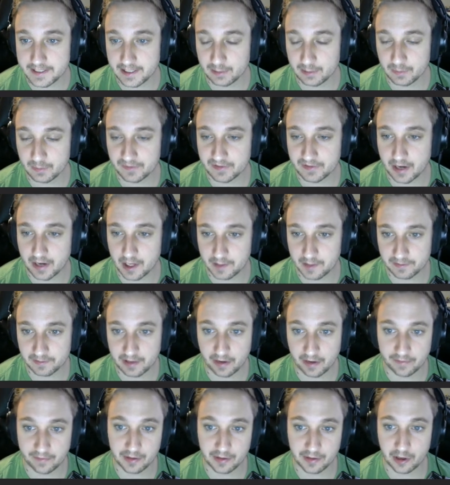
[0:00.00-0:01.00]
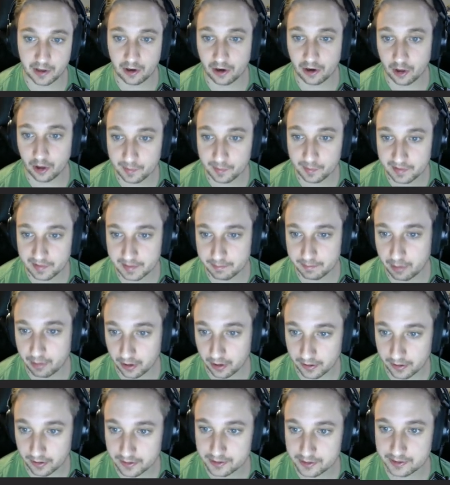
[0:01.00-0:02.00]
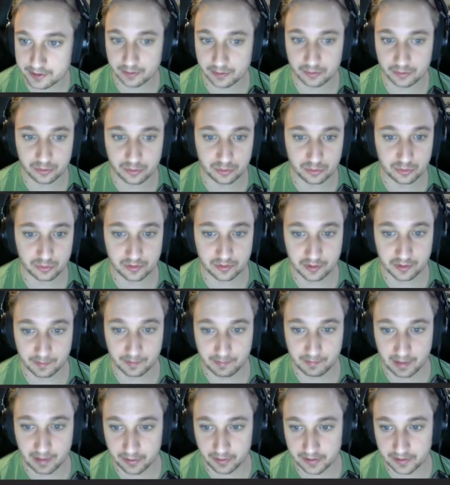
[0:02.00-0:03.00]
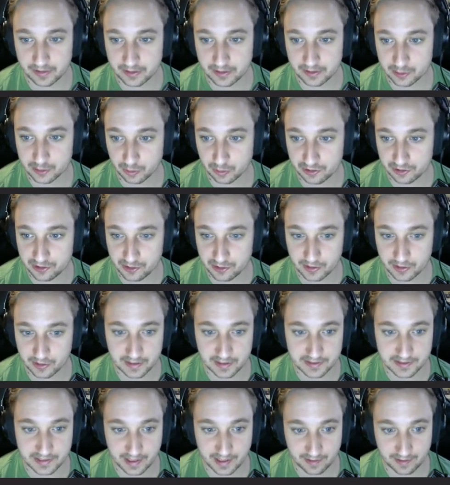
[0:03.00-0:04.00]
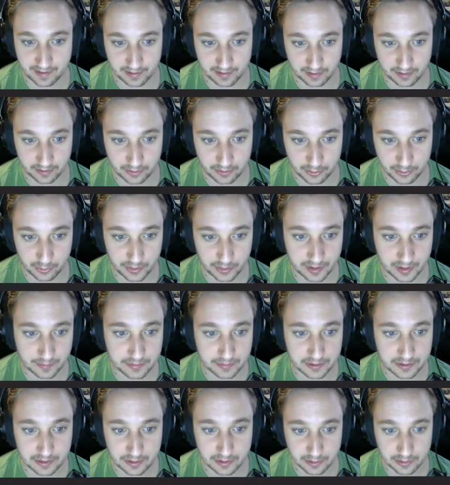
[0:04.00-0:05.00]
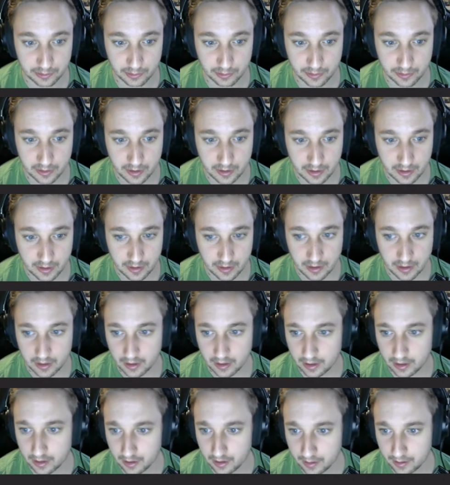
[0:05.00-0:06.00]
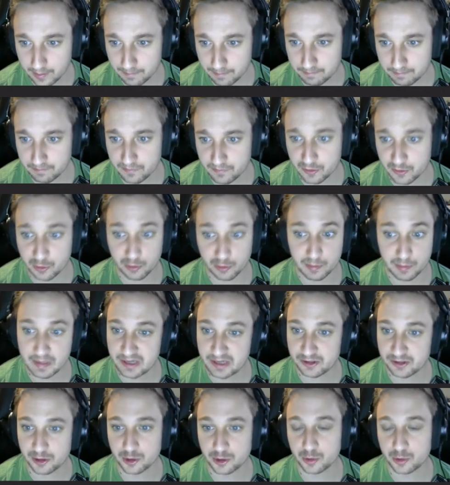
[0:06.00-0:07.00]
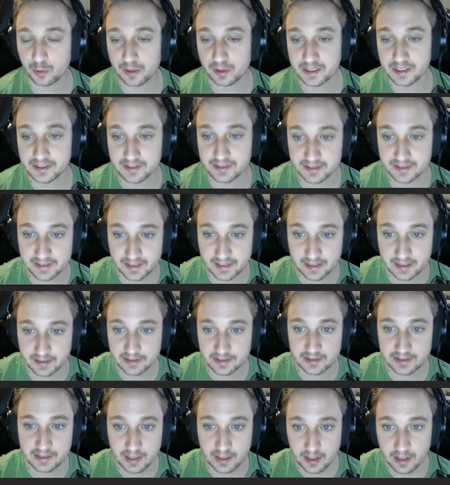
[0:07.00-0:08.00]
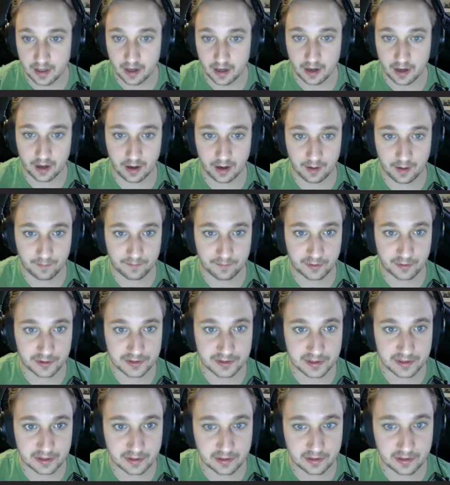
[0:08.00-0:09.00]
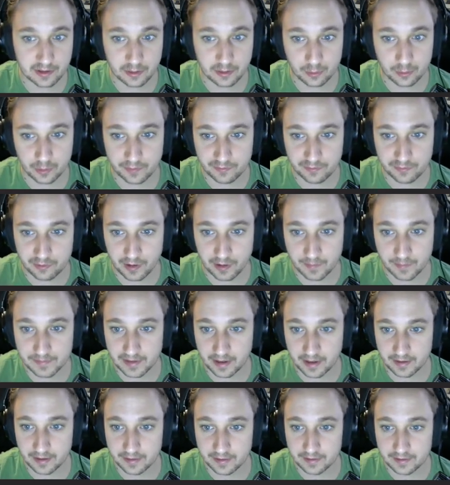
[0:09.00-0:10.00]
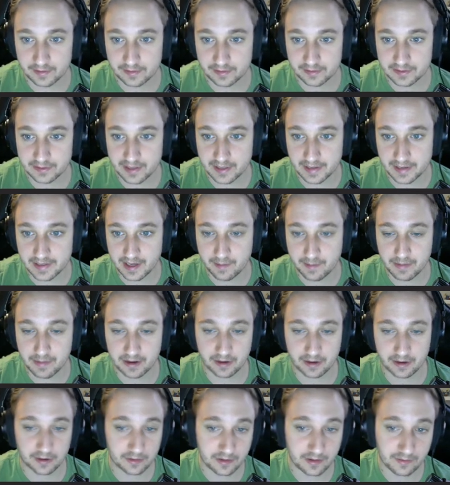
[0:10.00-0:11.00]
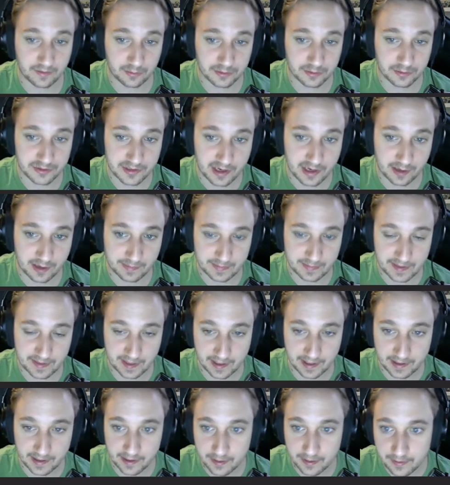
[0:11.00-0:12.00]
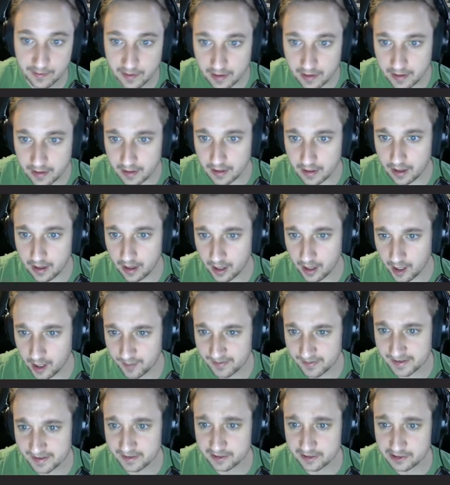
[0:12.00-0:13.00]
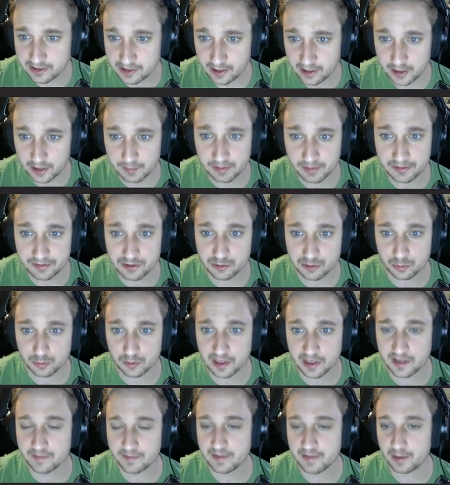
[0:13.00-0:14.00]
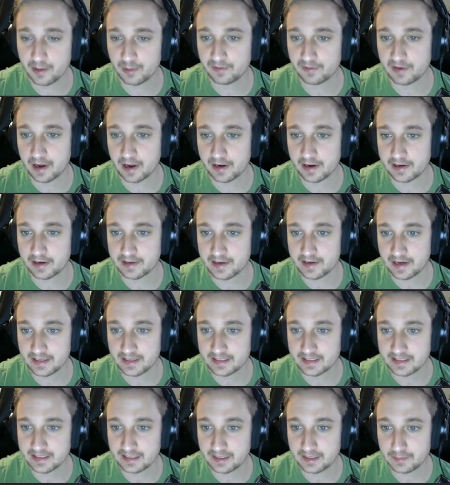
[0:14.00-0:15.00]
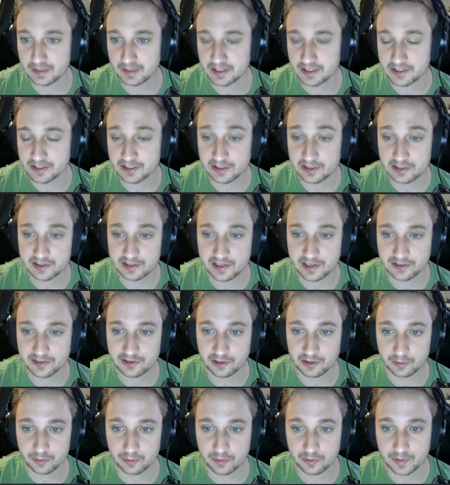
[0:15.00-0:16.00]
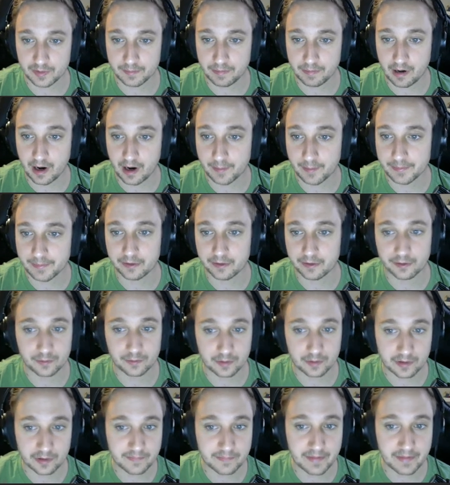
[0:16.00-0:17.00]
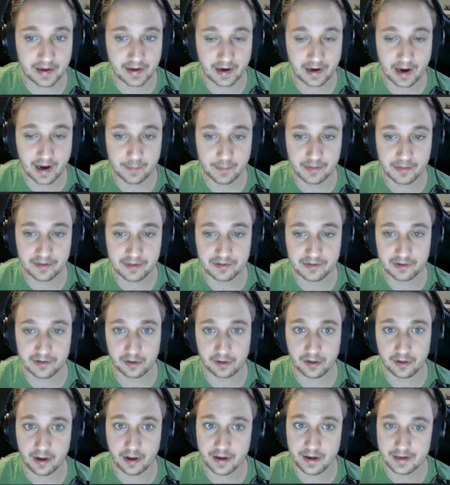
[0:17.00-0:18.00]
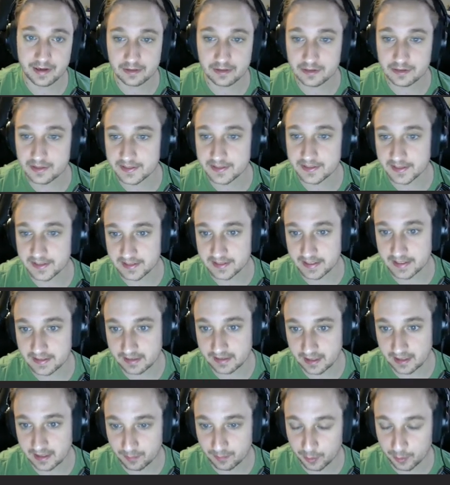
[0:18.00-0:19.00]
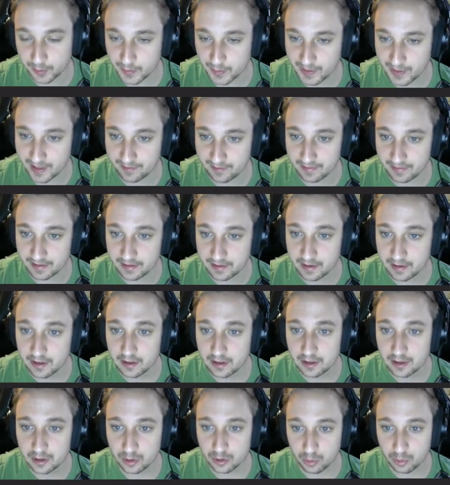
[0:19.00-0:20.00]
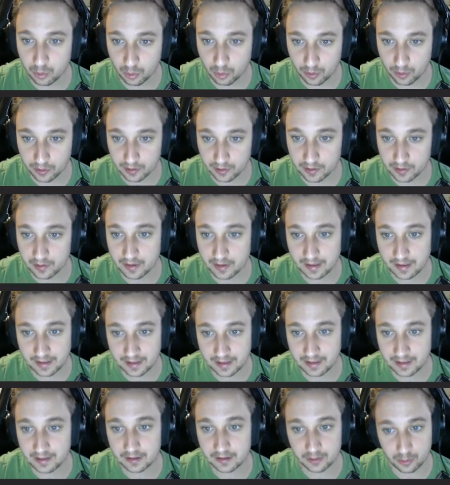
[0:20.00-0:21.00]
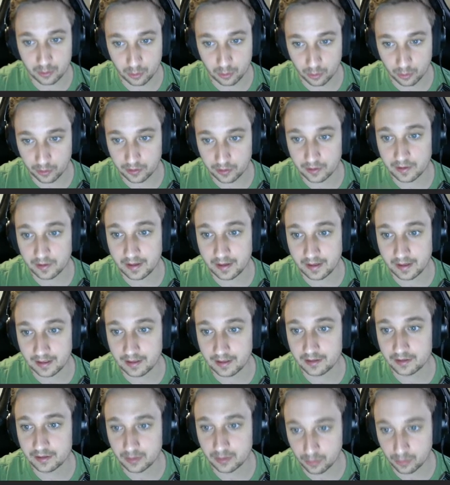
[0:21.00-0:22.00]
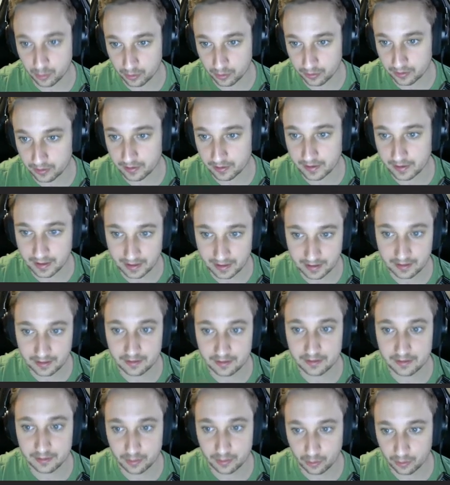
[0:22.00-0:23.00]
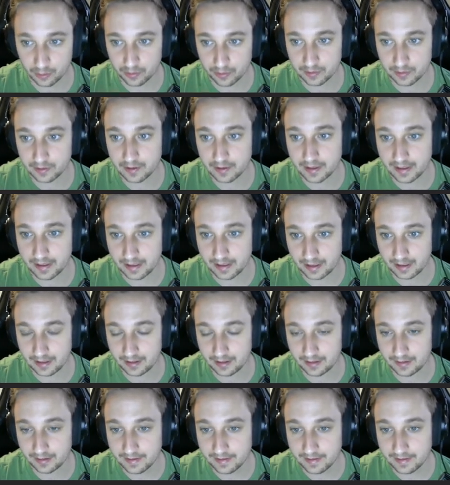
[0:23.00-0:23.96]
we've kind of got the harmony part to the melody, is what you guys have here all the way up to through measure 26. First thing to note, we've dropped down dynamic. Our level is now piano. And let's talk about this rhythm that we've got at 19, because this is actually a really popular rhythm that happens a lot in 6/8 time, where you have a quarter, eighth, quarter, eighth, quarter, eighth, quarter, eighth.